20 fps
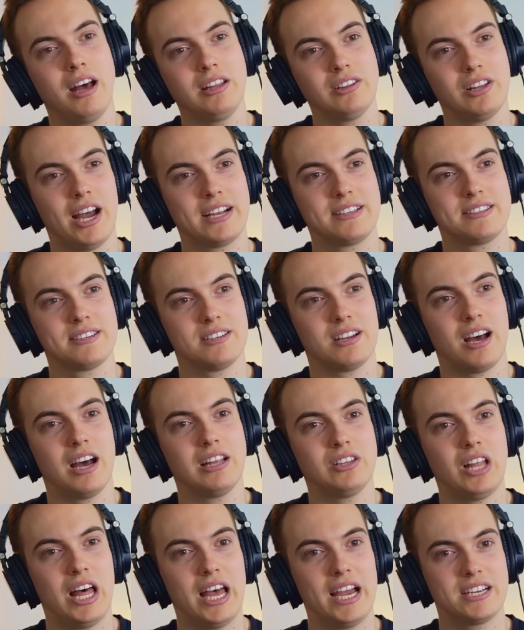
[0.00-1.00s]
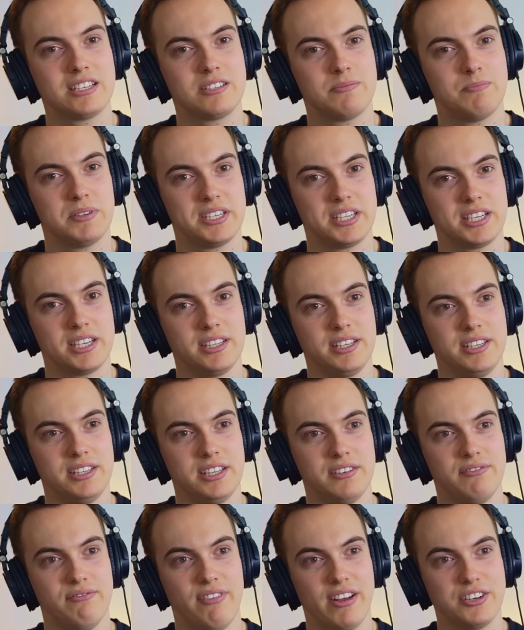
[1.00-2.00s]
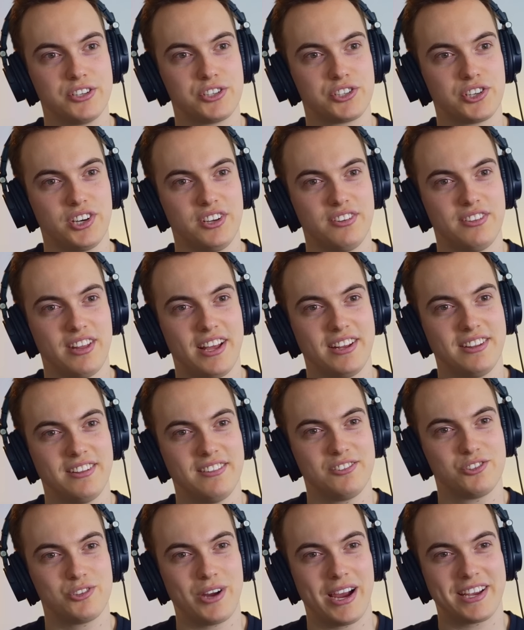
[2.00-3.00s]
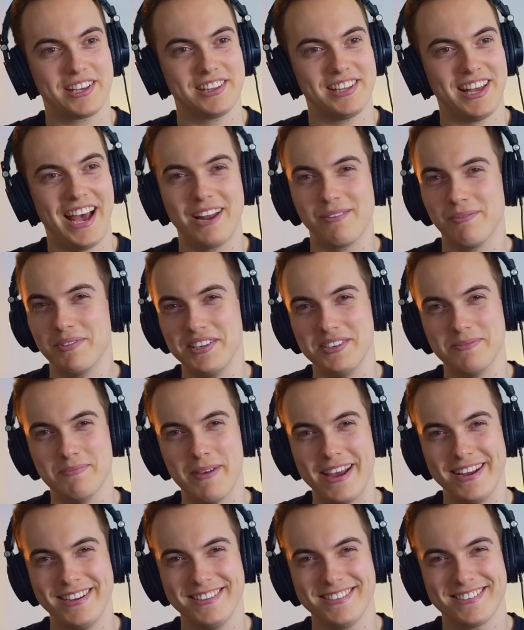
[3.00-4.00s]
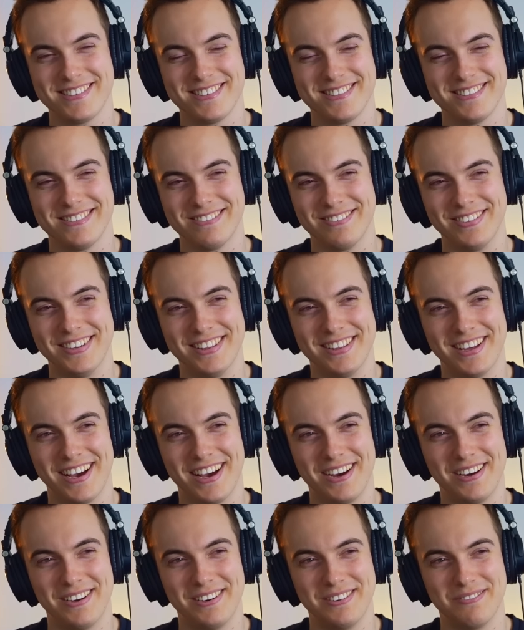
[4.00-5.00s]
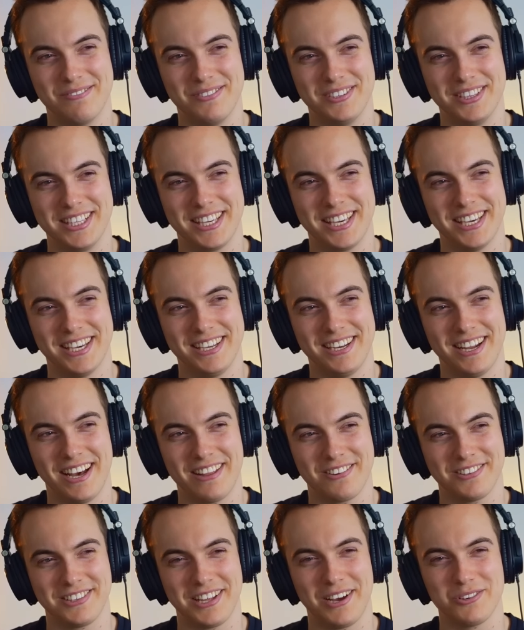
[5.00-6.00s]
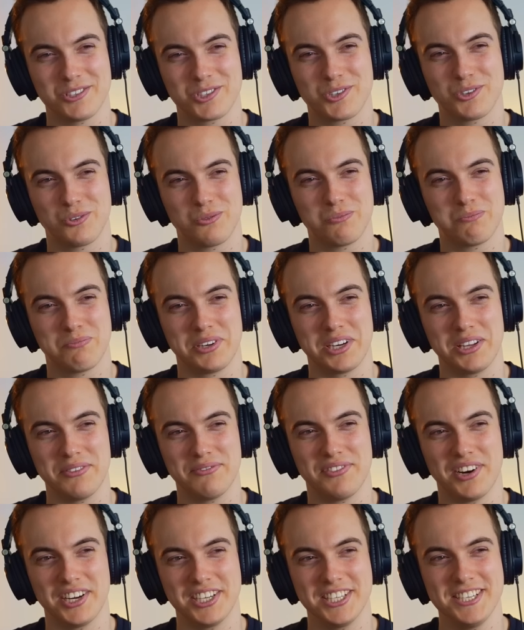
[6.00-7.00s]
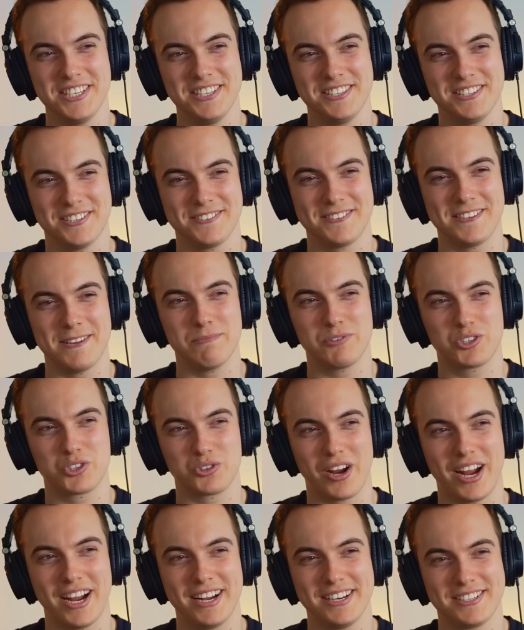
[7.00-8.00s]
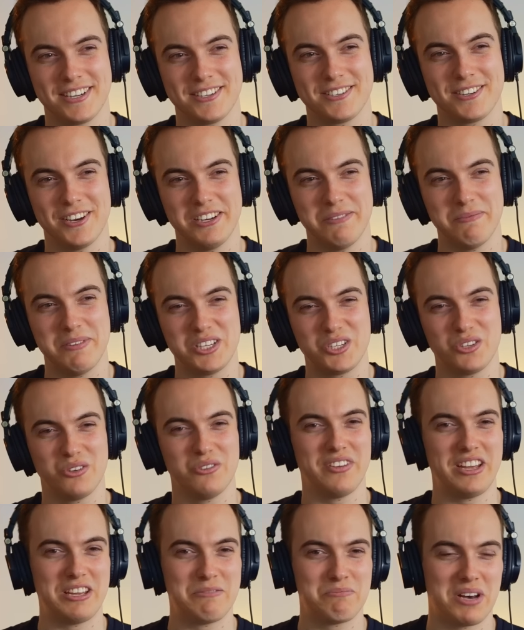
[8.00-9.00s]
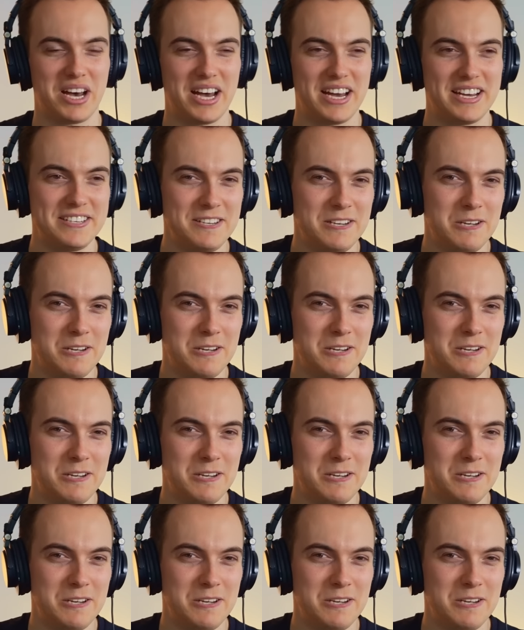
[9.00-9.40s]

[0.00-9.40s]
liked it. I liked particularly the adventure that Dracula had with his mates, with the kid. I thought that was pretty funny, just them trying to turn him into a vampire,